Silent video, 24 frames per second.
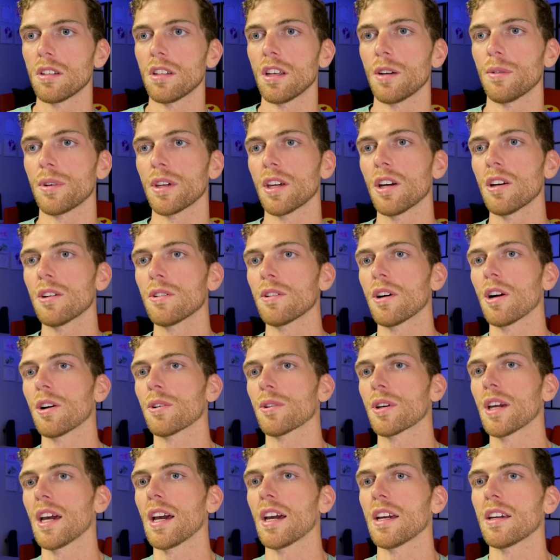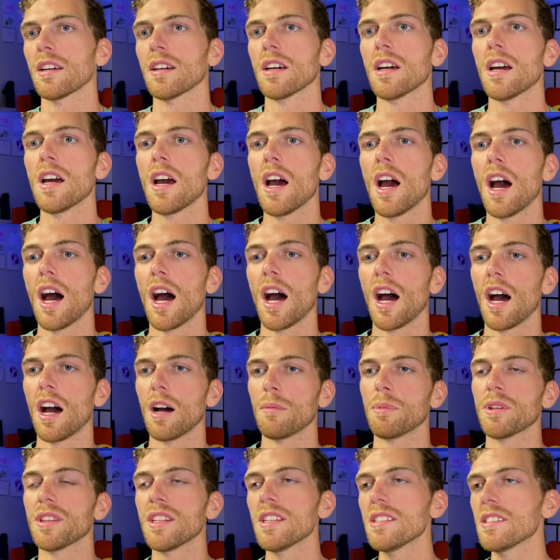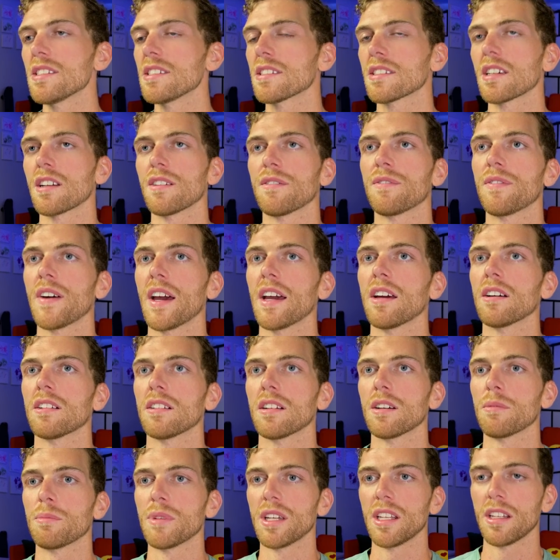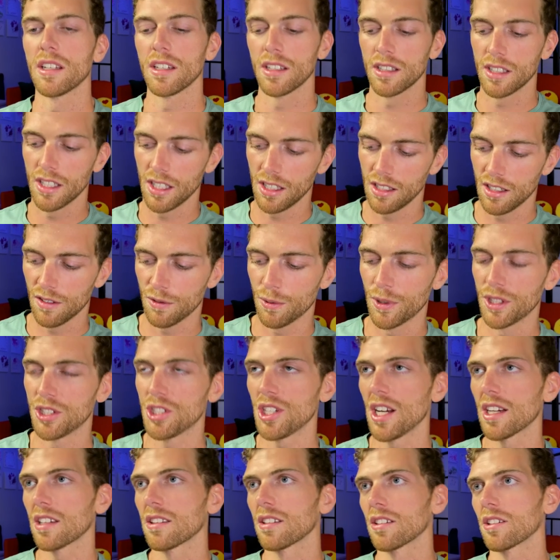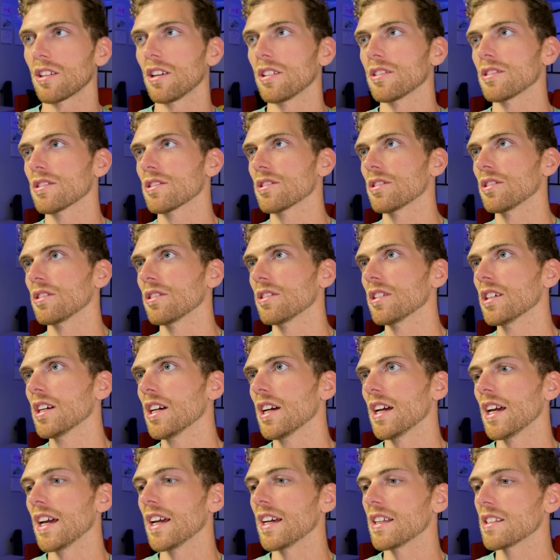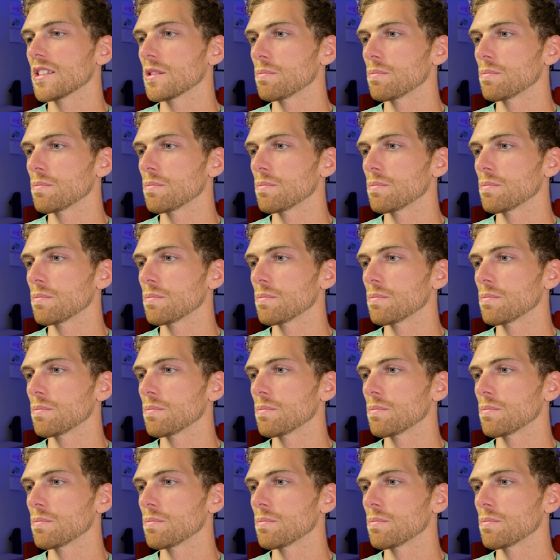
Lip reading: There we go. Okay. But this is going to fail immediately. And if we check the console, it's